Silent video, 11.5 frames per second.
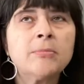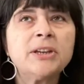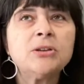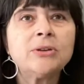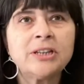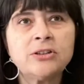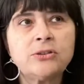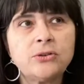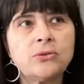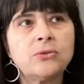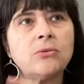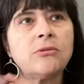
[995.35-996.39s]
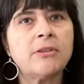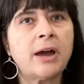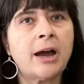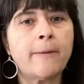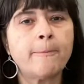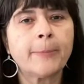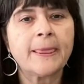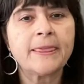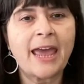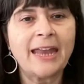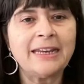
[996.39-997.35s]
but you can do
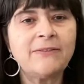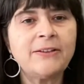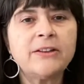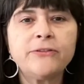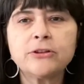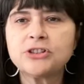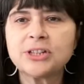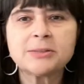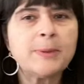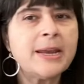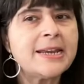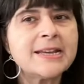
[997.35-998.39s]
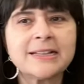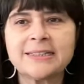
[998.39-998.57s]
that even if you're just making,